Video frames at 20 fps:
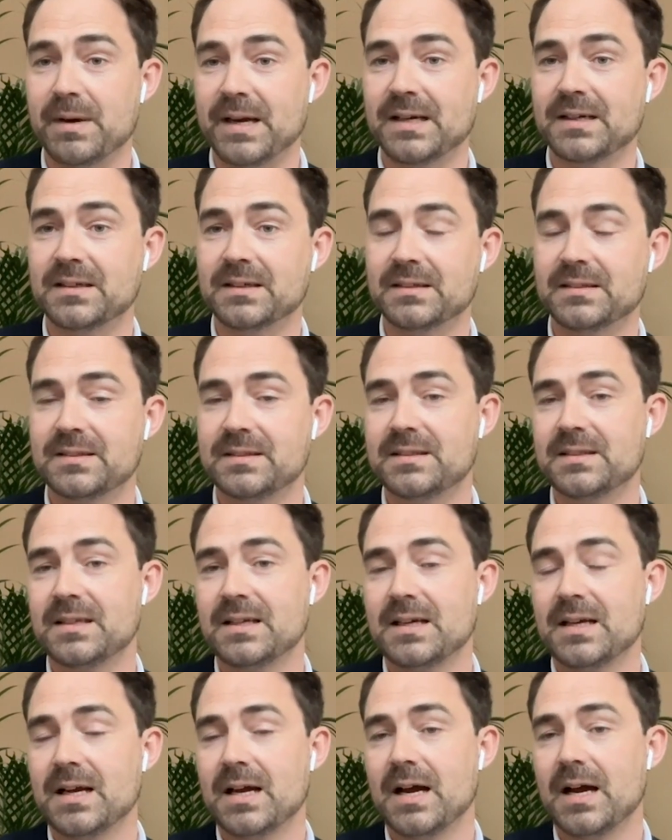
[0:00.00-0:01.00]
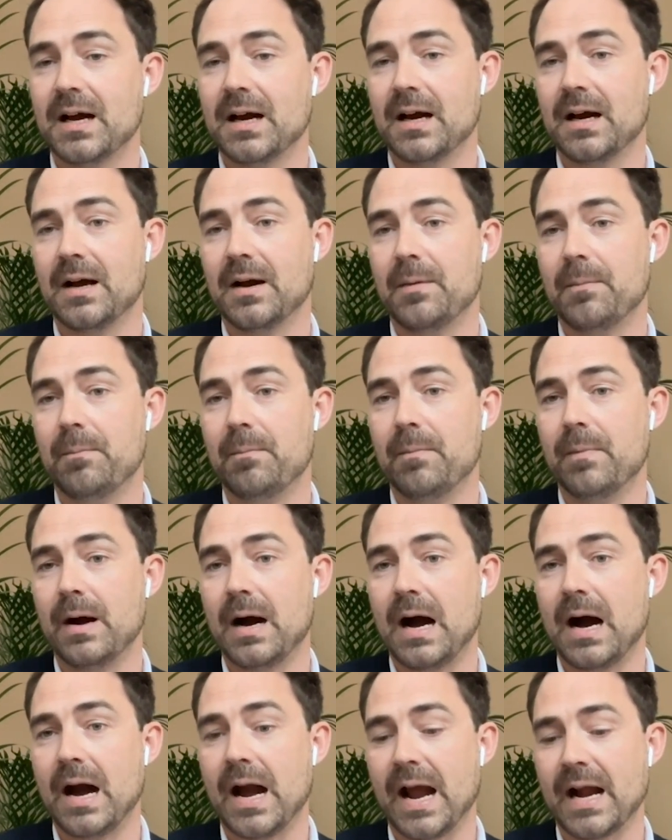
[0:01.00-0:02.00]
makers are
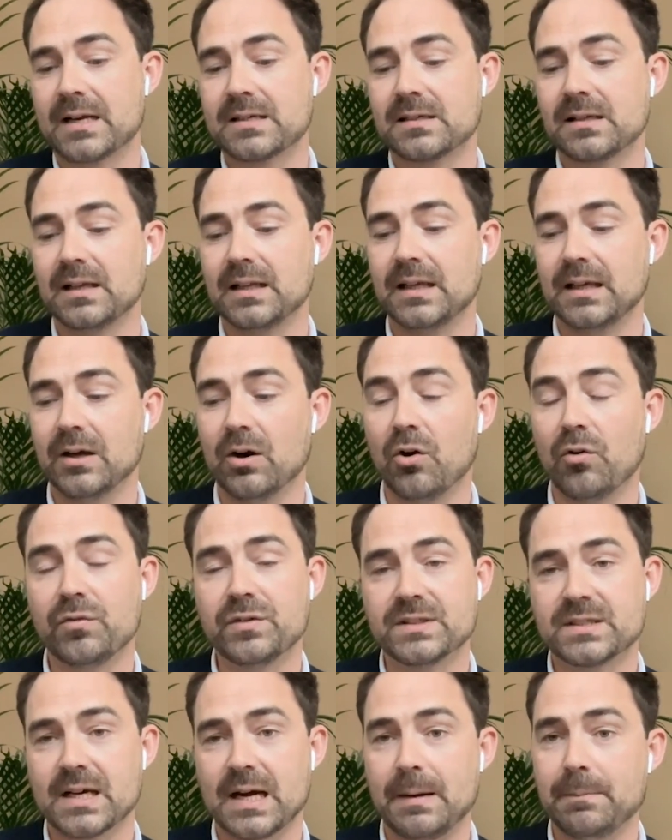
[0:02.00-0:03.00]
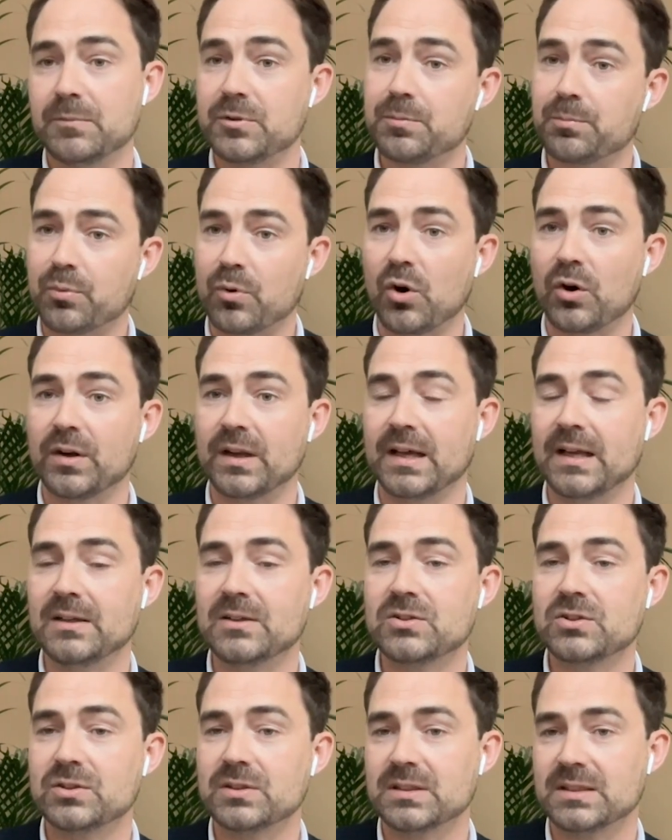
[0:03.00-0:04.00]
actually oftentimes brought
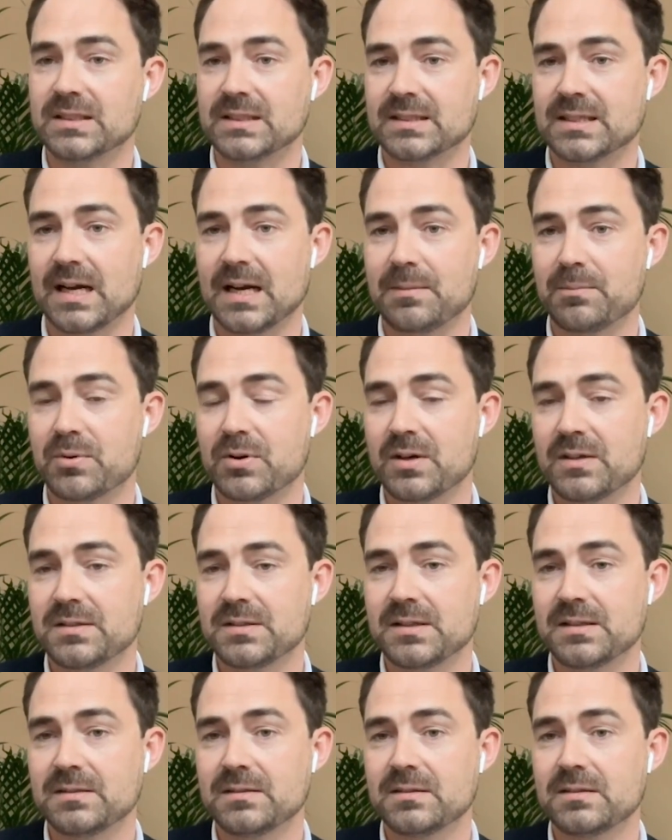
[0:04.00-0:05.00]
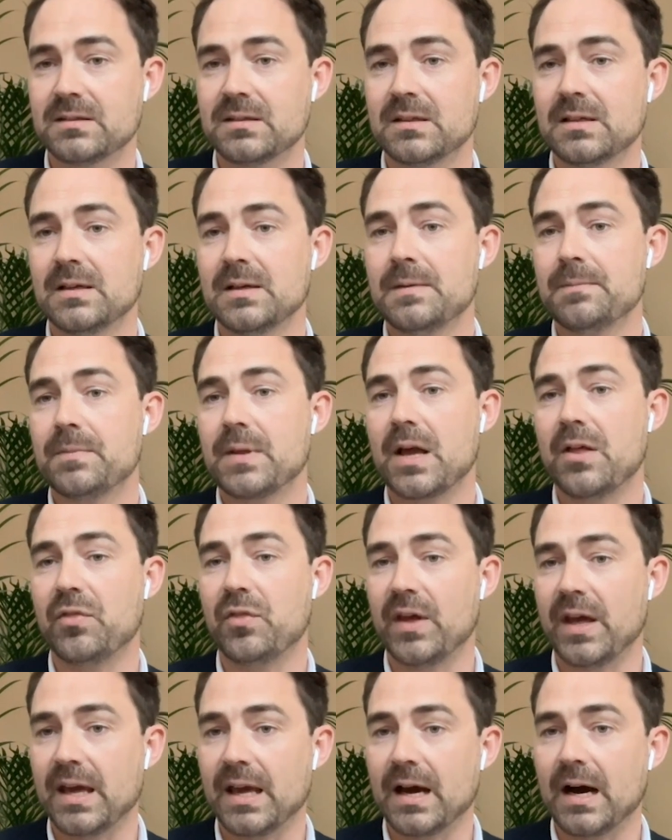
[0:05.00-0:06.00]
into the design process, and
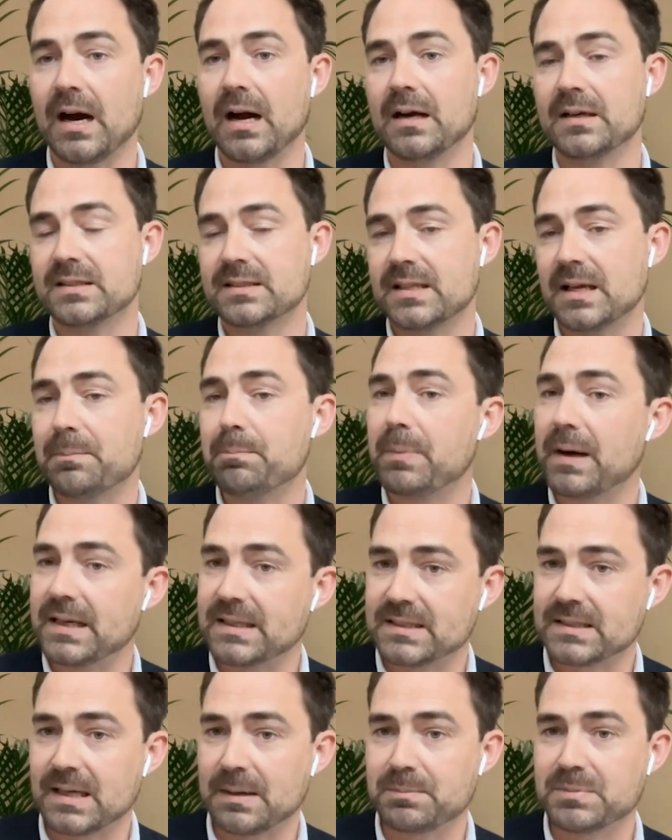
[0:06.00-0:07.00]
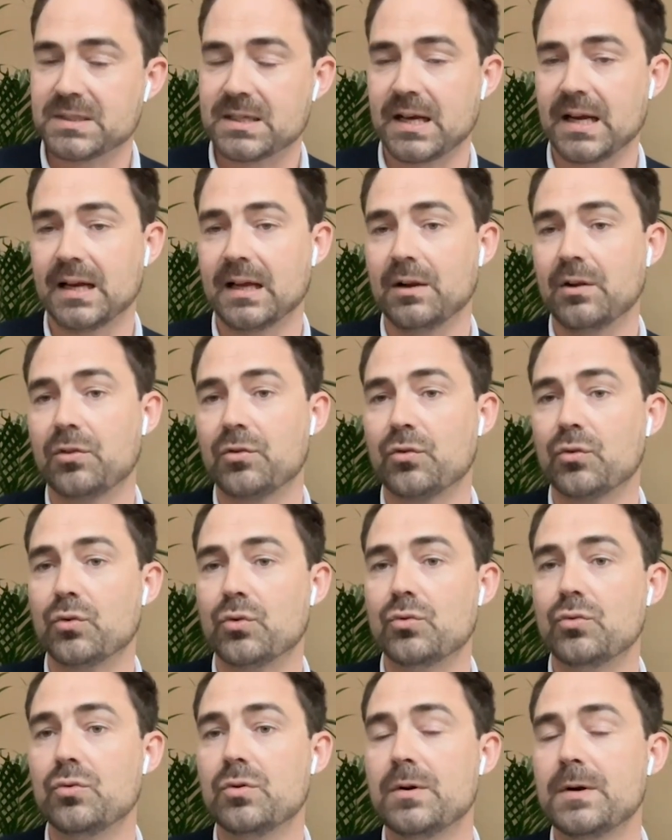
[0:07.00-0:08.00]
they are step by step taken
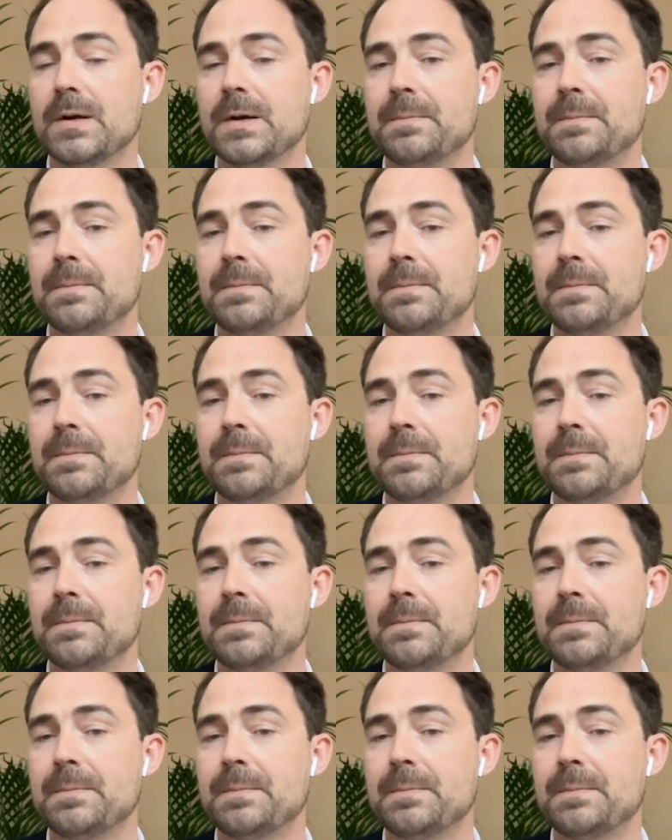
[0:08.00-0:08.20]
through